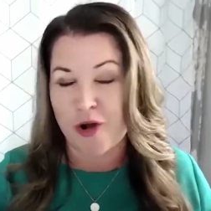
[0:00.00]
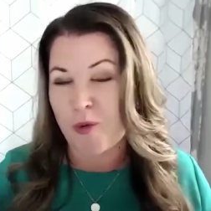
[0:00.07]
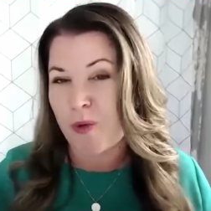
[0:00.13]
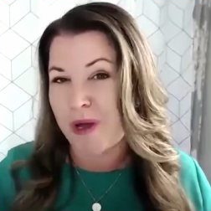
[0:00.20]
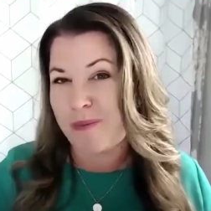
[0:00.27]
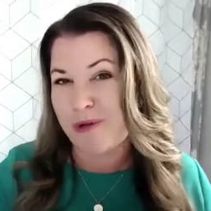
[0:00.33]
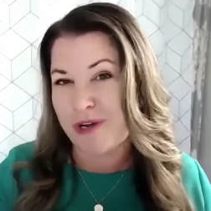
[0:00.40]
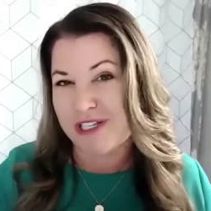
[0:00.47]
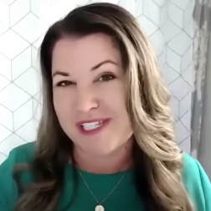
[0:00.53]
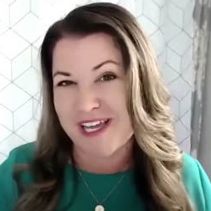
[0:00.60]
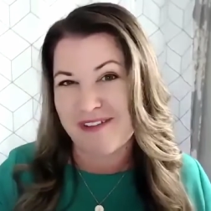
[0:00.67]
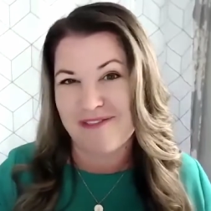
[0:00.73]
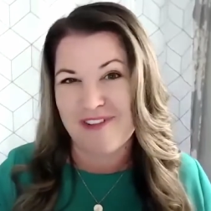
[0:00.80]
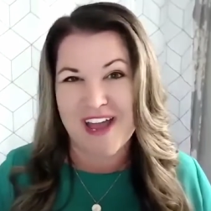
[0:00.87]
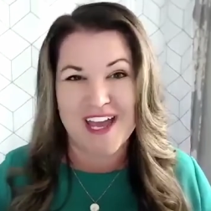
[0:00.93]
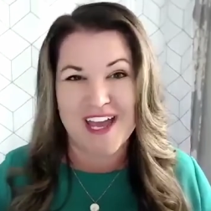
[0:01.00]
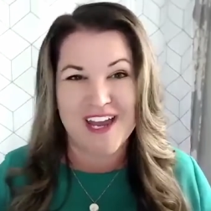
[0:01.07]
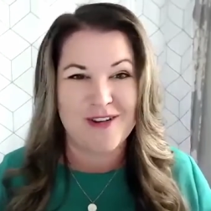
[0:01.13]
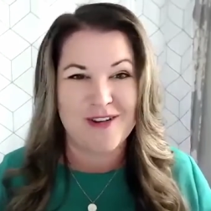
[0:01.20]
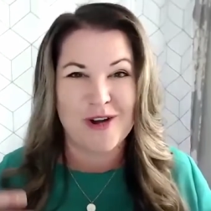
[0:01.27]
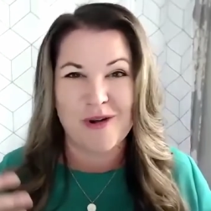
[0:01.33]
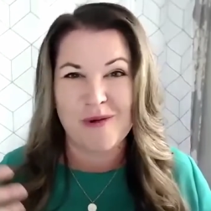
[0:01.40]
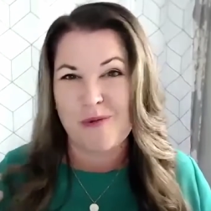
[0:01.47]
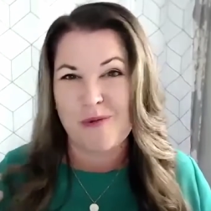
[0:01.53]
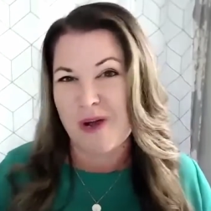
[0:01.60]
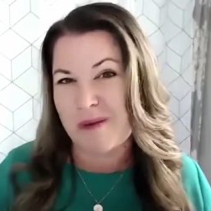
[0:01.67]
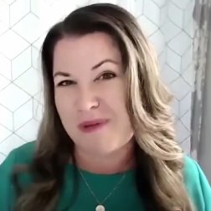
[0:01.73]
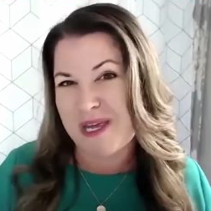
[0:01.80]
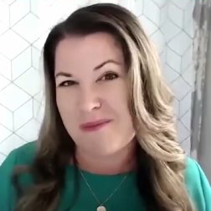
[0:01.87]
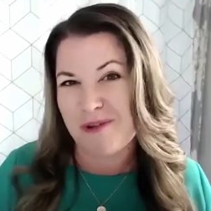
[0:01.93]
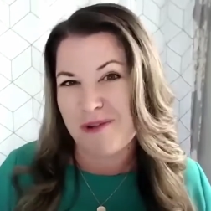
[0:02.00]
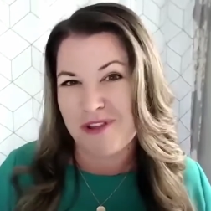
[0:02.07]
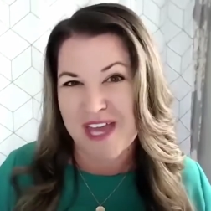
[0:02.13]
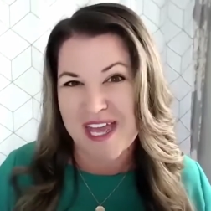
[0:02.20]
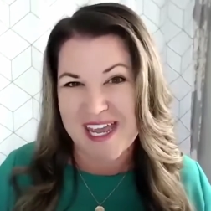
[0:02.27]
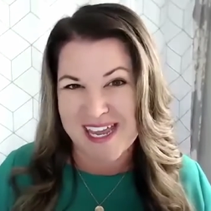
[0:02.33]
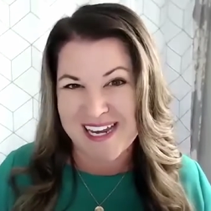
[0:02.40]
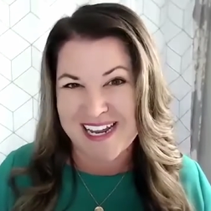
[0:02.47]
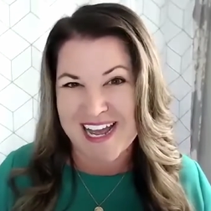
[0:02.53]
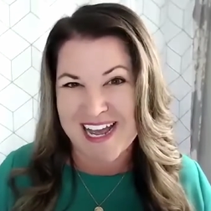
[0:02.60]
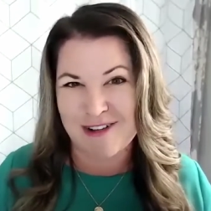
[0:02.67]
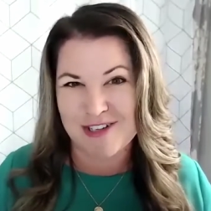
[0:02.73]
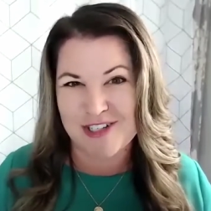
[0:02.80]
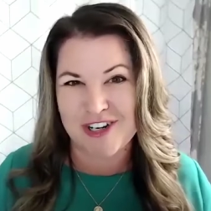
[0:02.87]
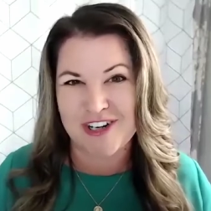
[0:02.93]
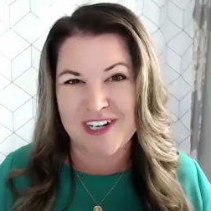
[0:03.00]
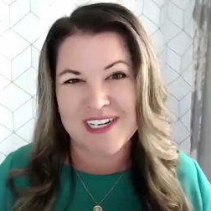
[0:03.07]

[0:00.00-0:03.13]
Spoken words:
or what books they read, or what people they encountered.